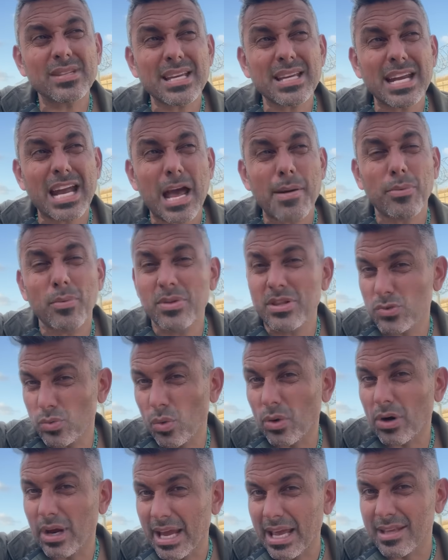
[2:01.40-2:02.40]
going to happen when this
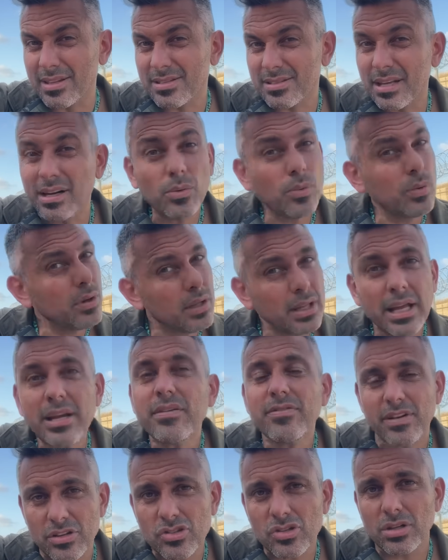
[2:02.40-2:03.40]
war ends. And it will end
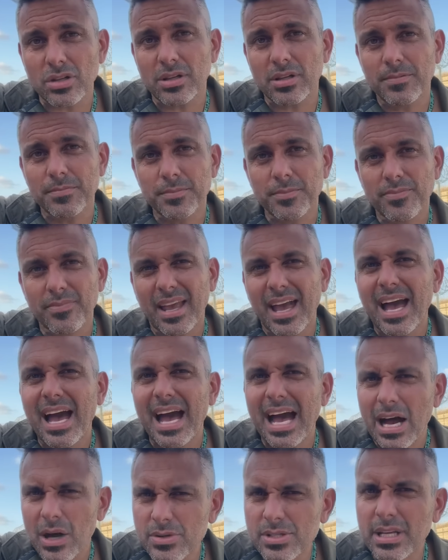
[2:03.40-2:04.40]
eventually.
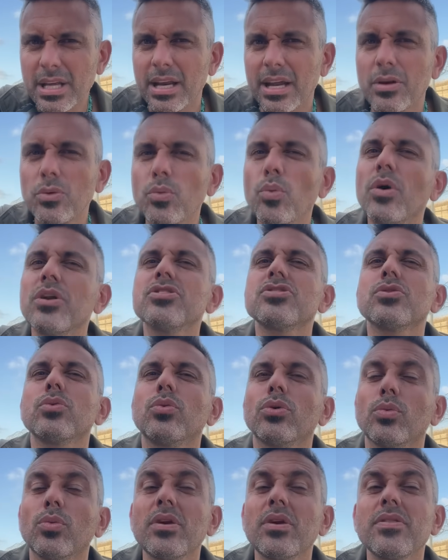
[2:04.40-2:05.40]
How's it going to end? What do
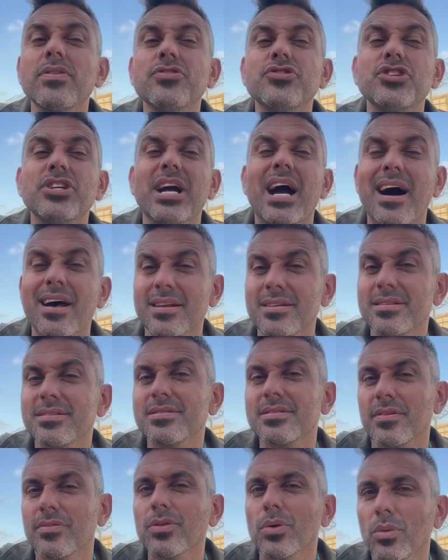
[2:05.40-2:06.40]
the
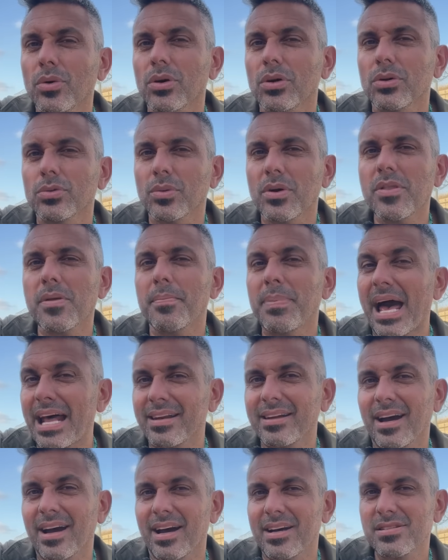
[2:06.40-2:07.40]
jihadists of the world, what do the
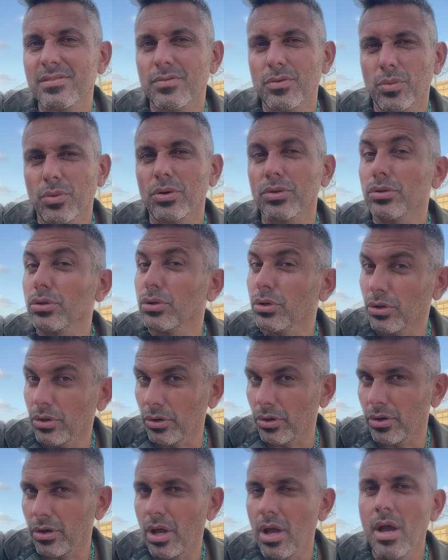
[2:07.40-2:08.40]
bad guys of the world
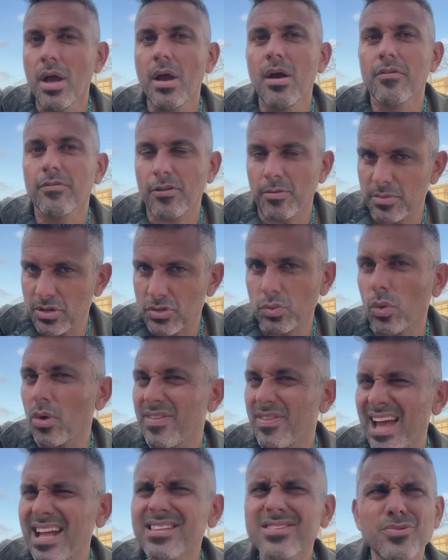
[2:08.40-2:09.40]
learn from this war?
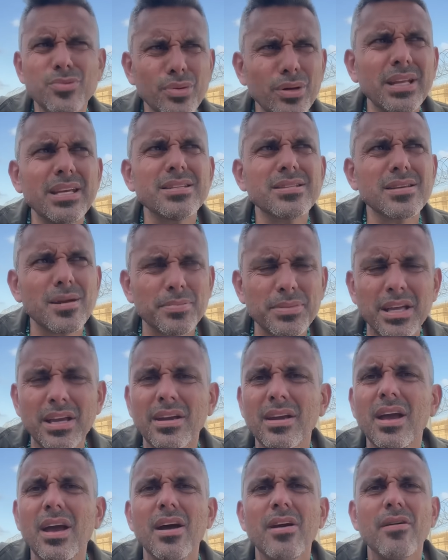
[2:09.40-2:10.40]
That's really
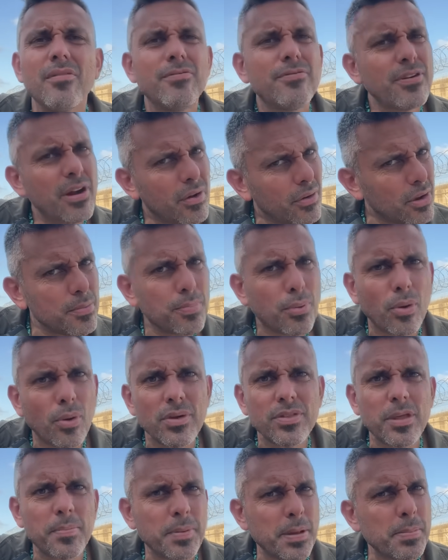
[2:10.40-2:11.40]
something very
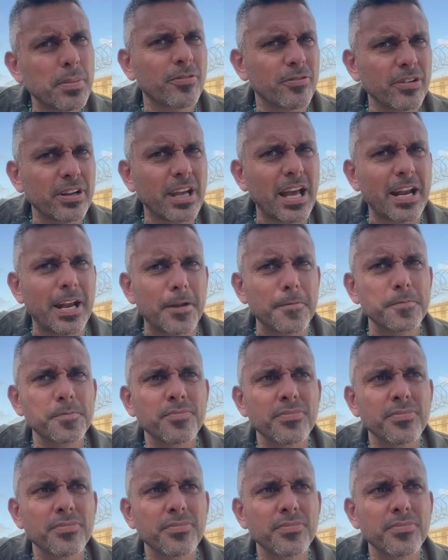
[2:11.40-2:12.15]
important that people are forgetting.